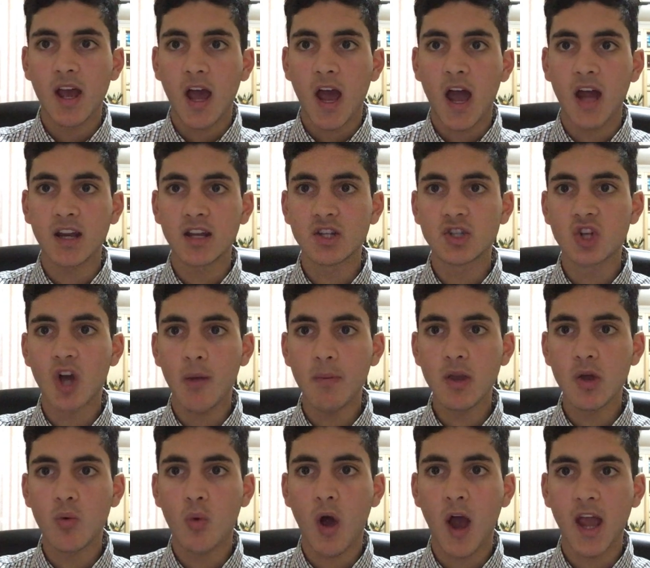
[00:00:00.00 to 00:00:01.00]
And in
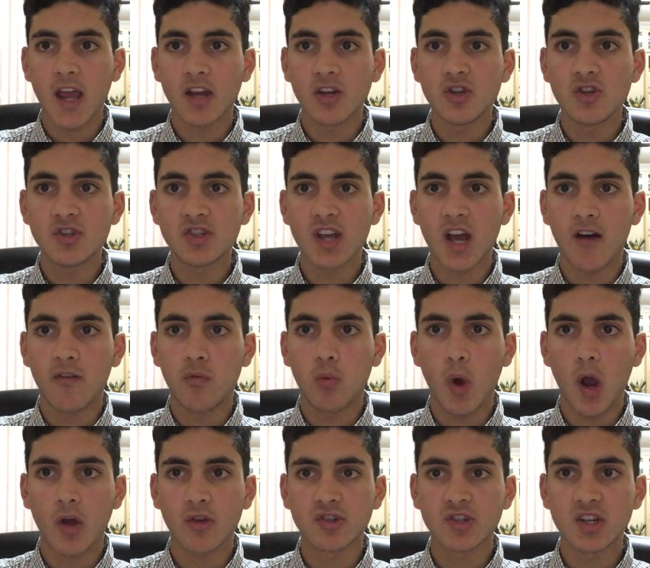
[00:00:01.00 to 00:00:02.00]
WA and New South
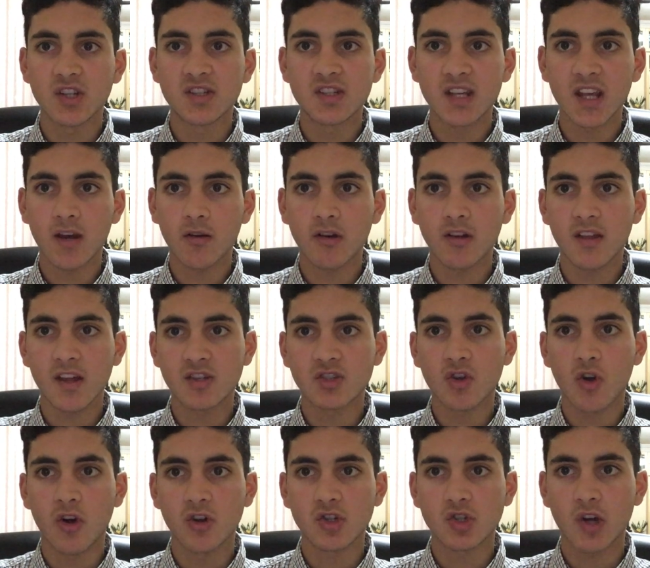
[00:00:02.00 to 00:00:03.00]
Wales, considering there's
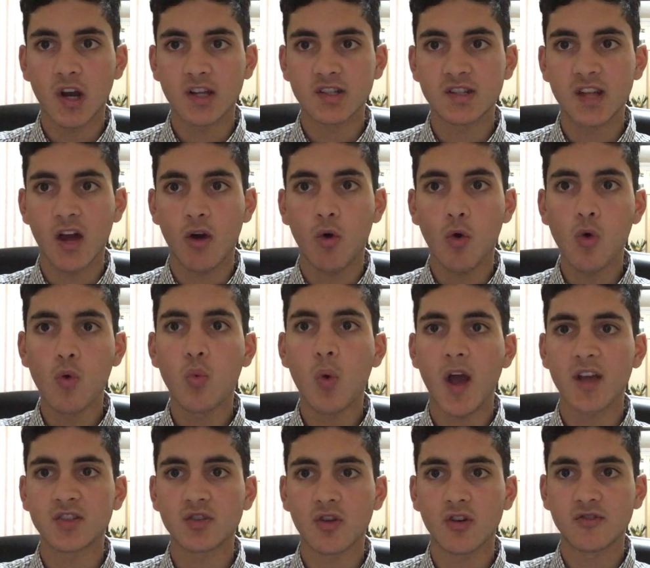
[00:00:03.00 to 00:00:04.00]
contracts that all
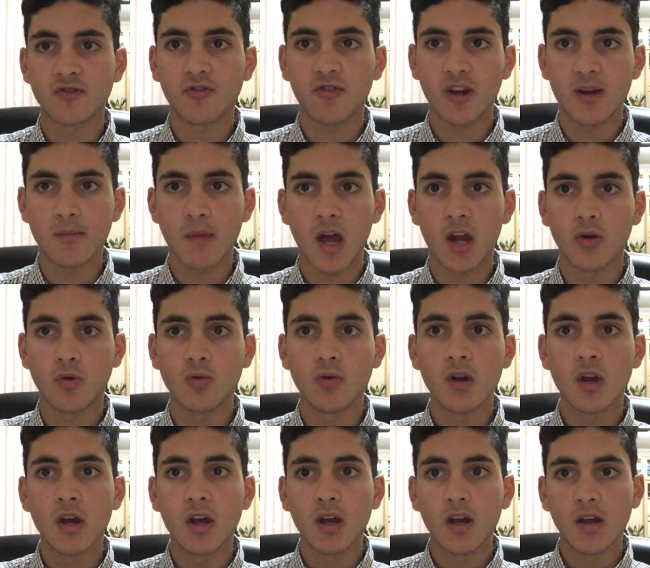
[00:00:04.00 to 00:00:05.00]
West Coast Fremantle
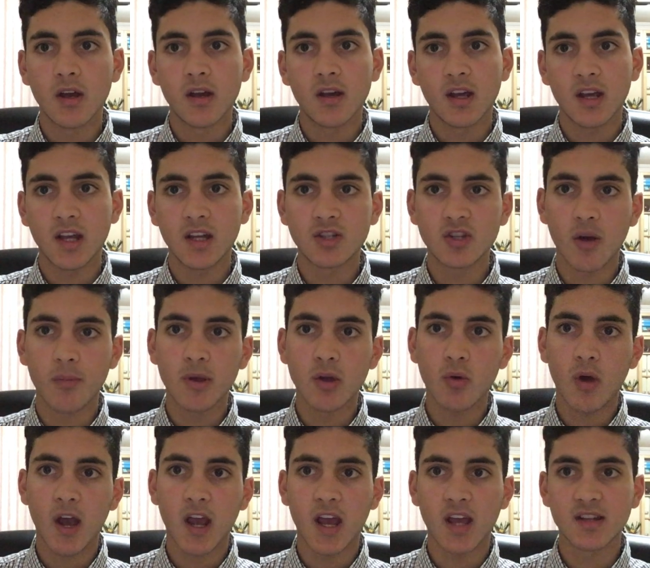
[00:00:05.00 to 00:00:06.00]
in
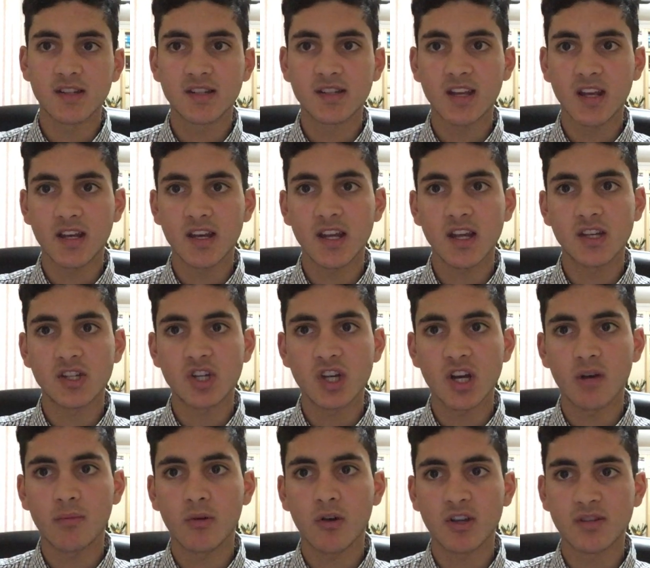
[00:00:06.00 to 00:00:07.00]
WA and Sydney and
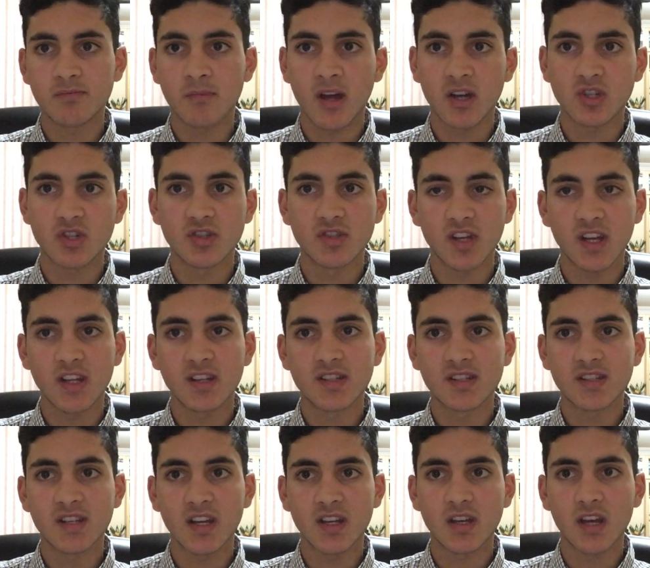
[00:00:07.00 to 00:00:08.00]
GWS matches in
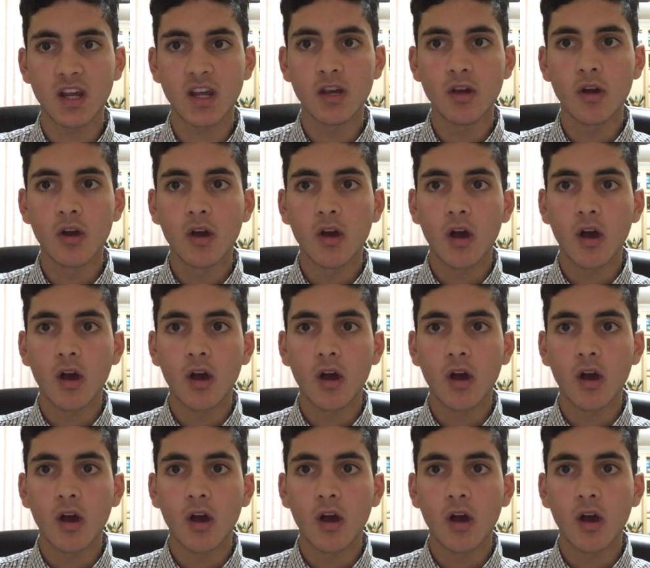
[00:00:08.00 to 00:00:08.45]
Sydney